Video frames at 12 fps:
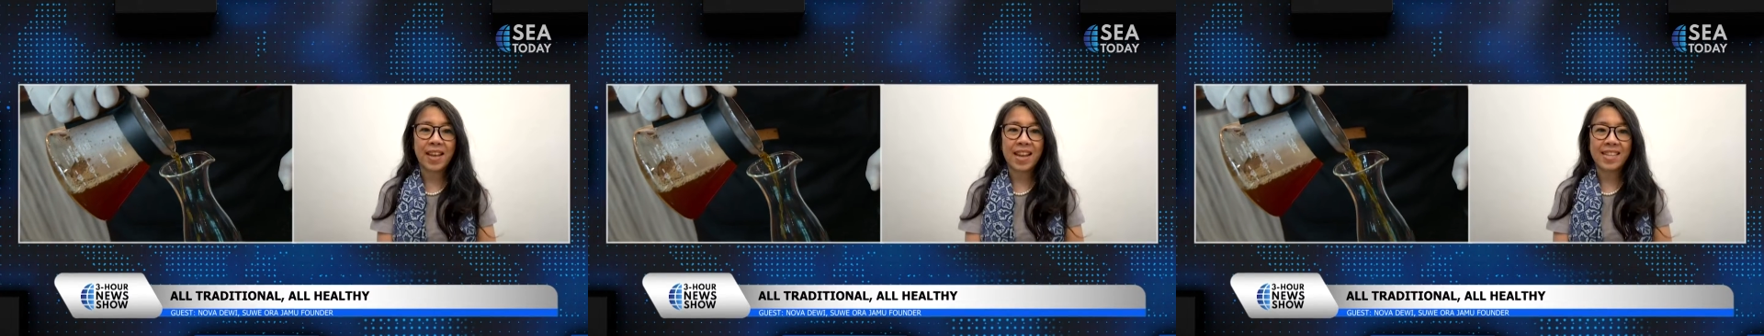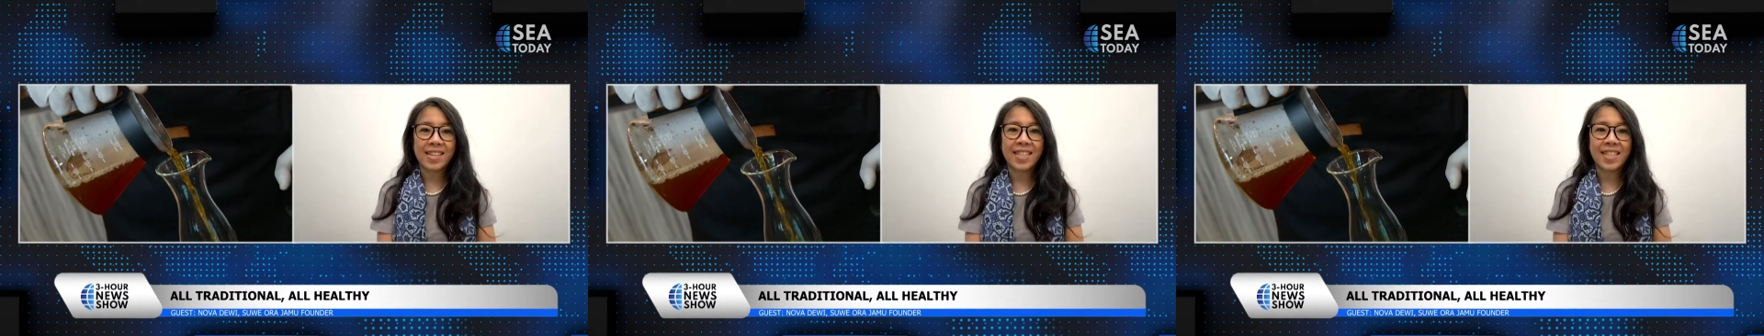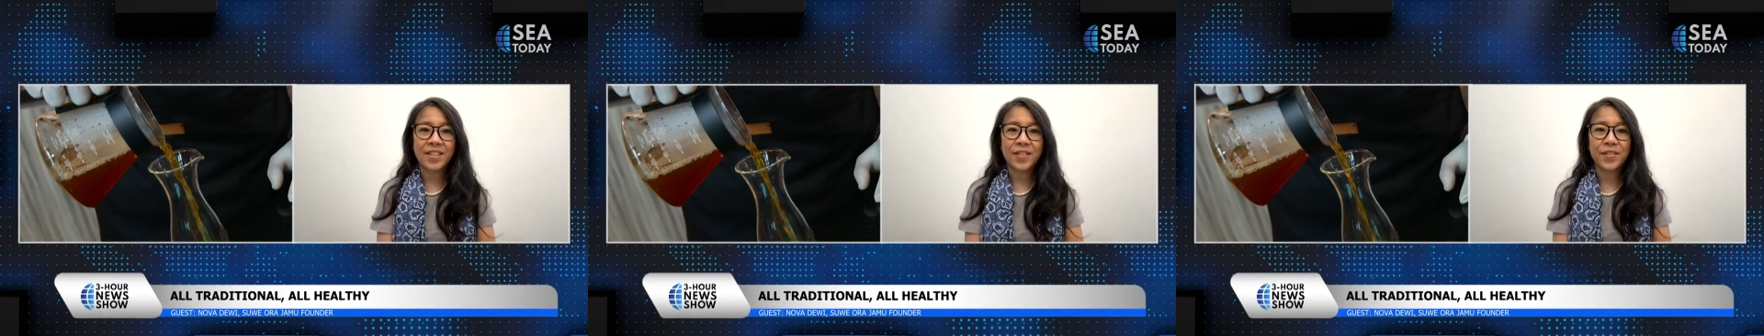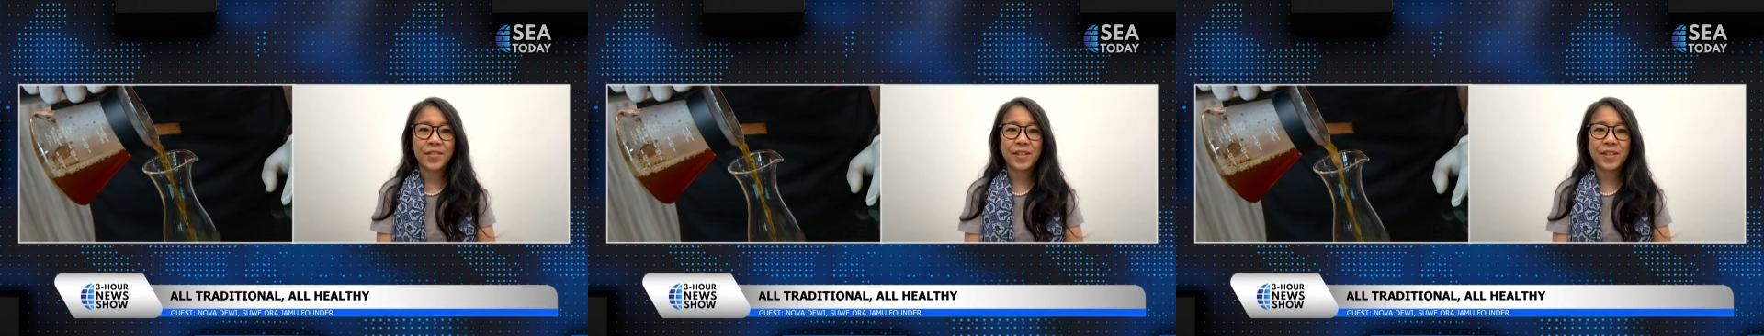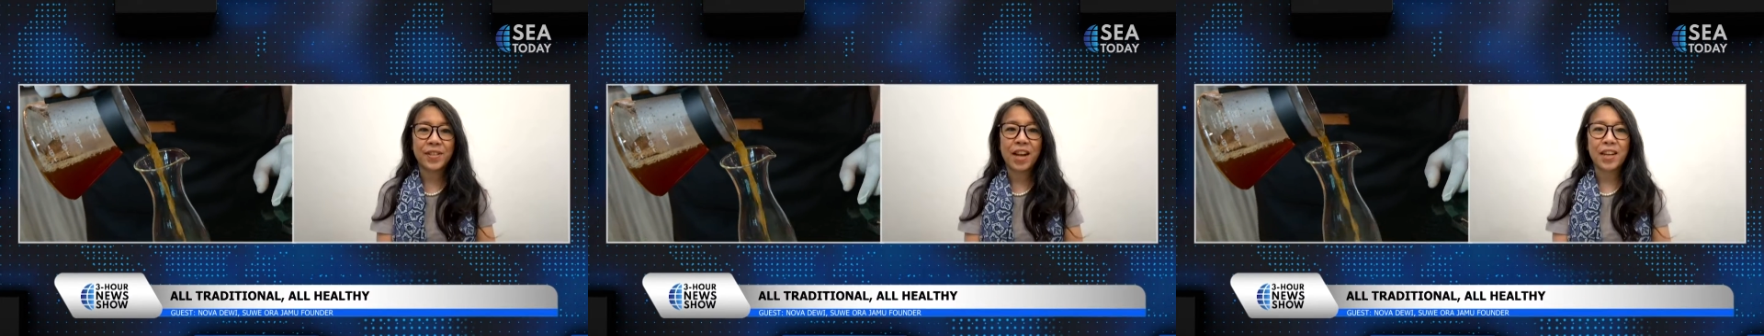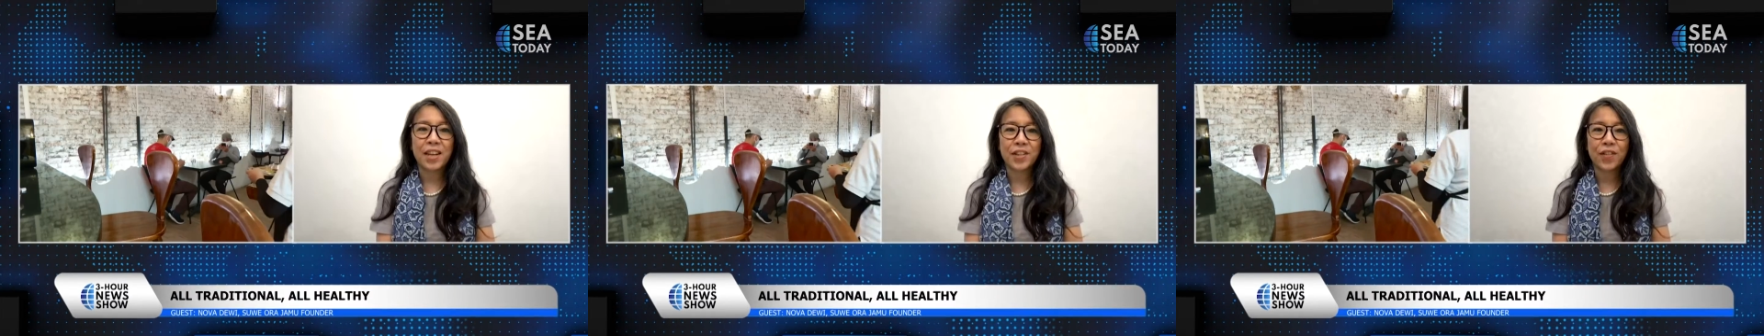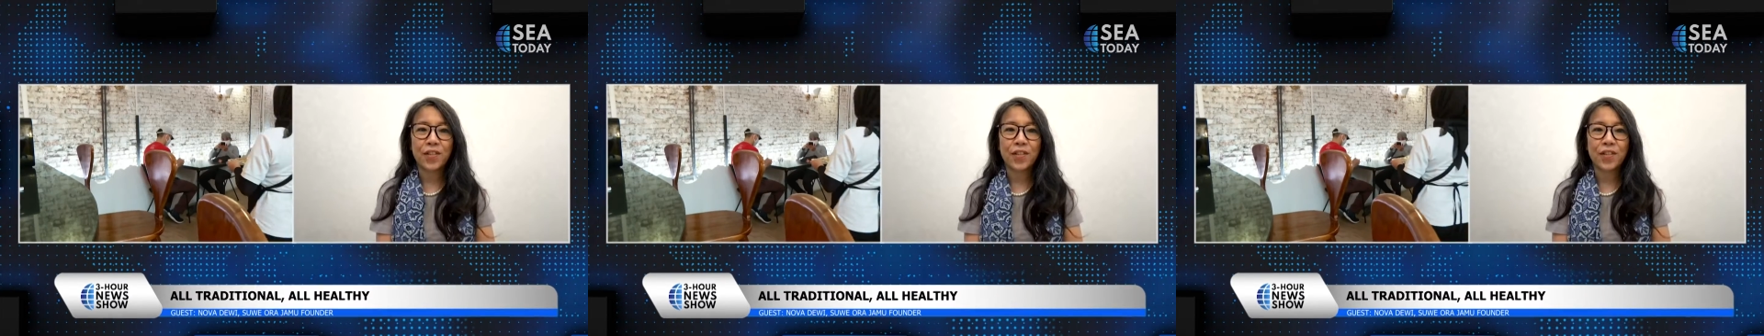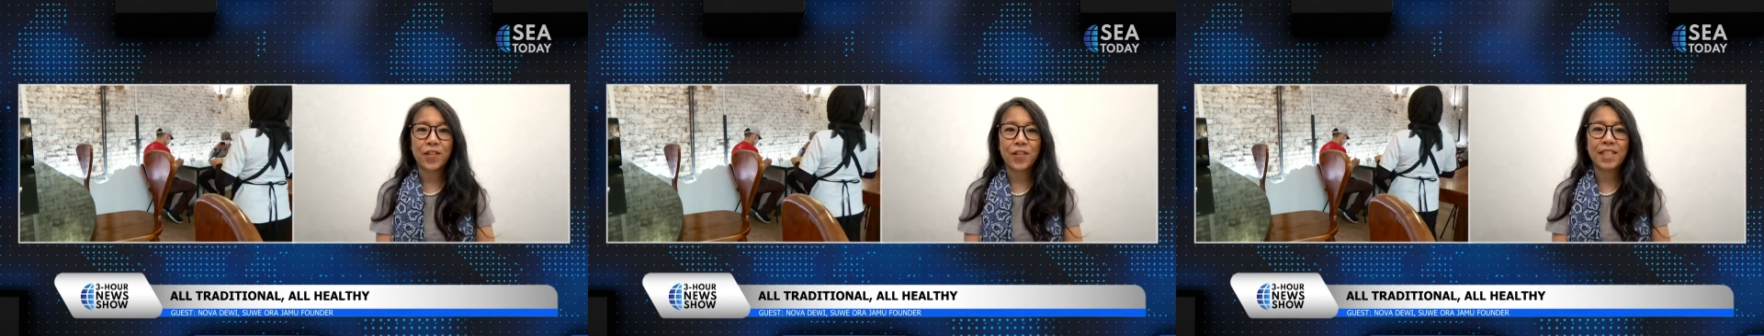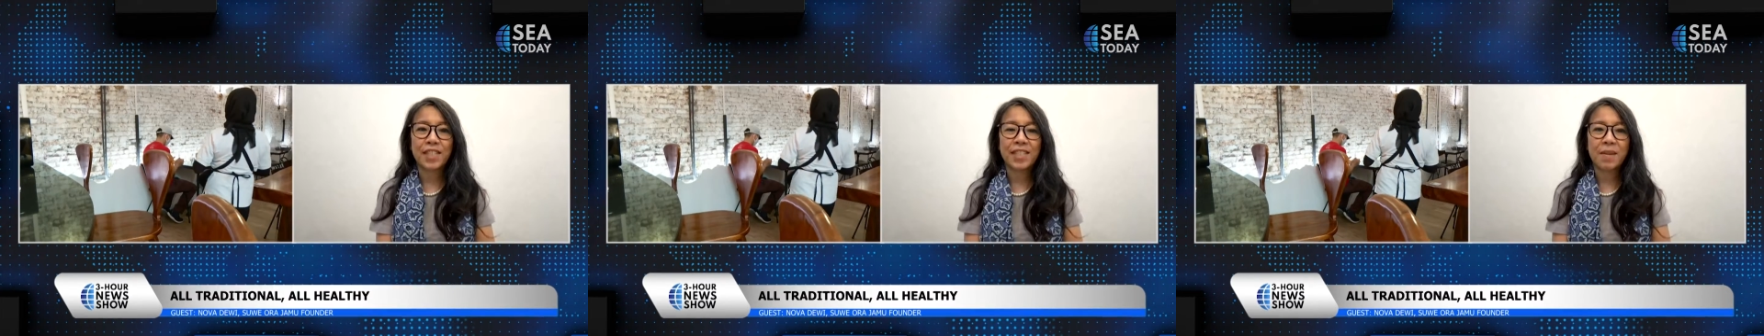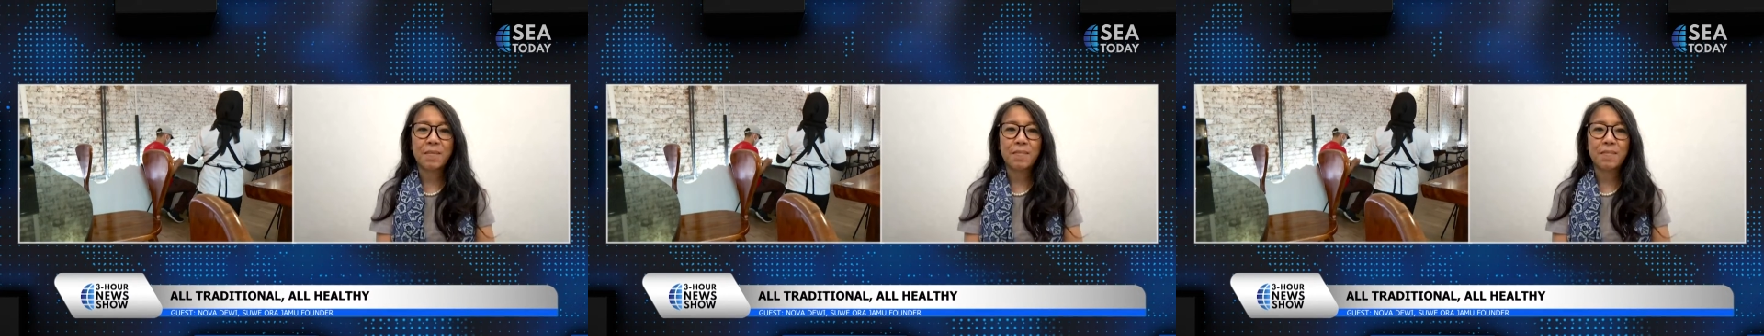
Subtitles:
I guess, to the younger generation's